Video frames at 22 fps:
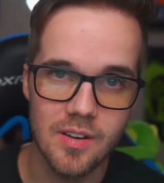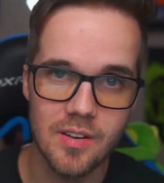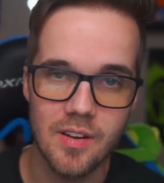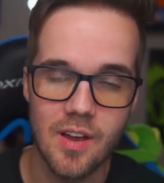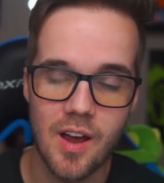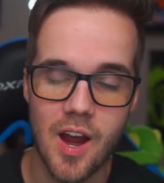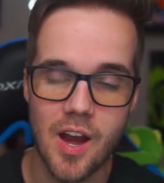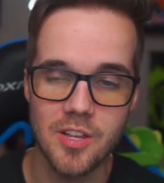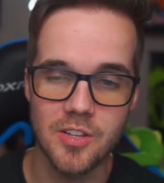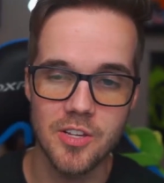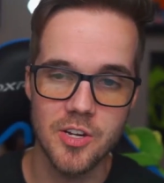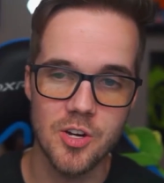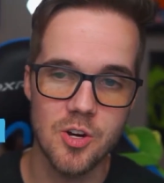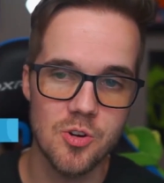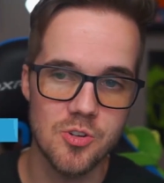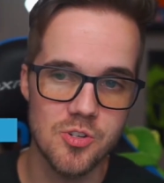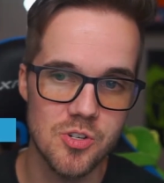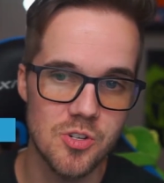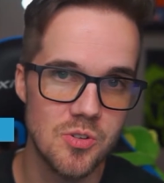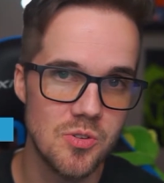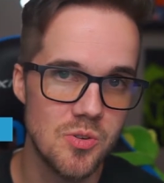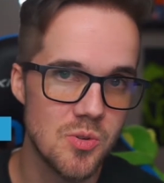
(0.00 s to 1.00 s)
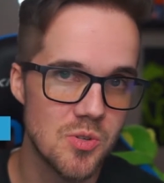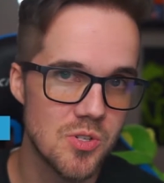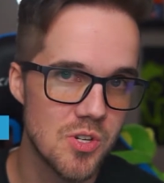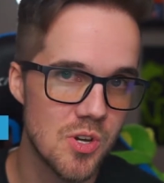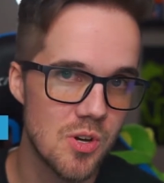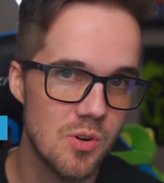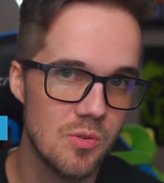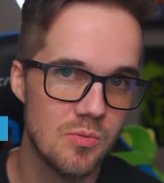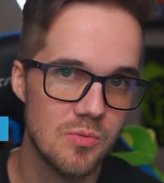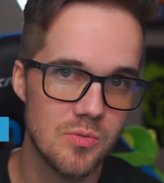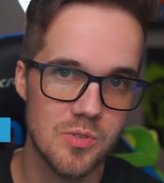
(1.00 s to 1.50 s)
highly encourage you to do
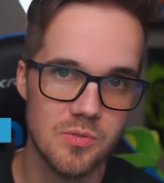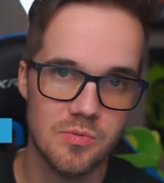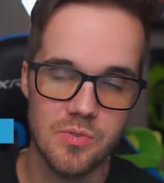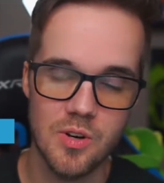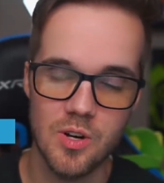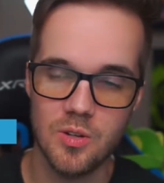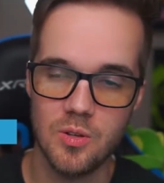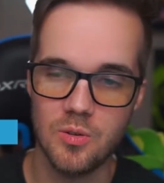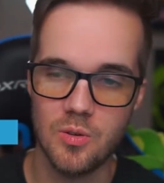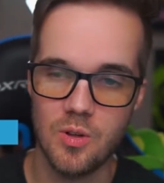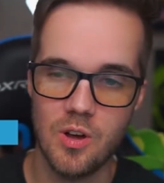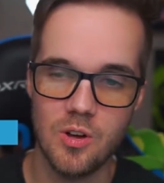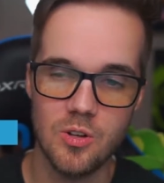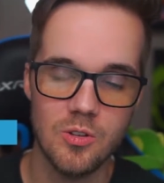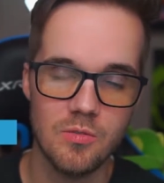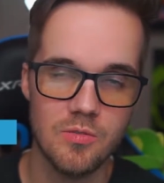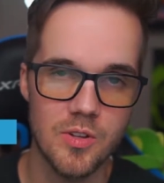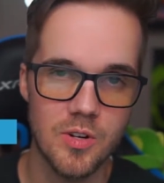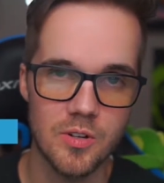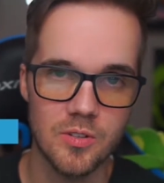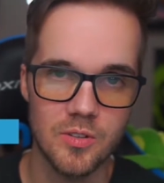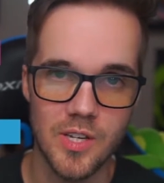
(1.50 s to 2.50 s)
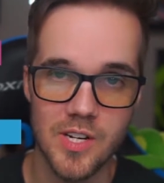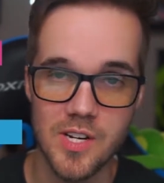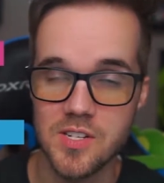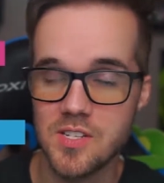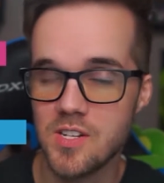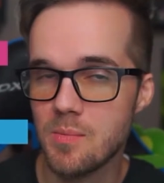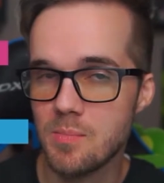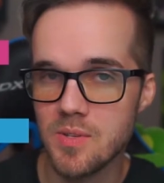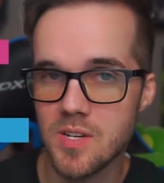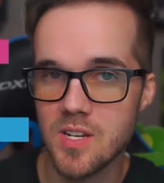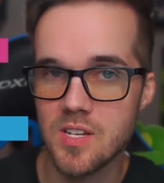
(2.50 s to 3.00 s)
so, to follow all of their latest
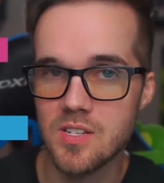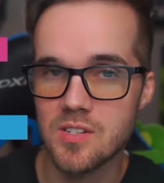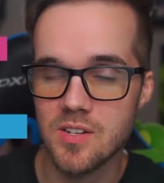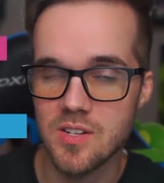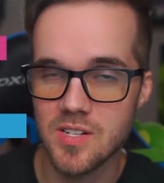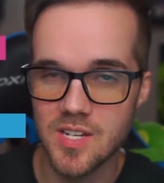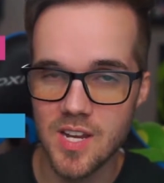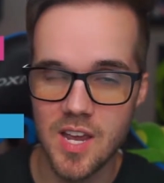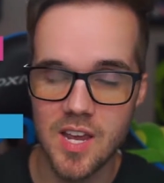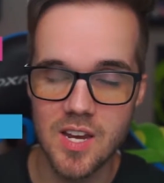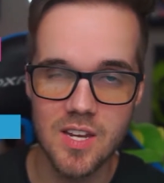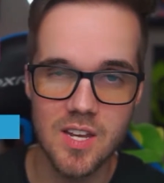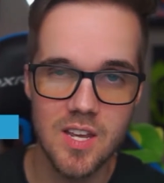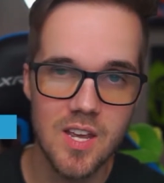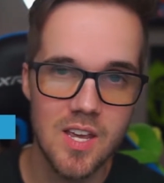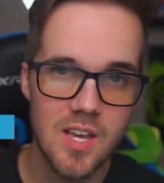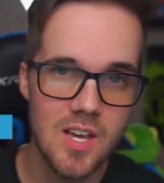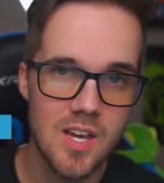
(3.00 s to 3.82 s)
updates on tech,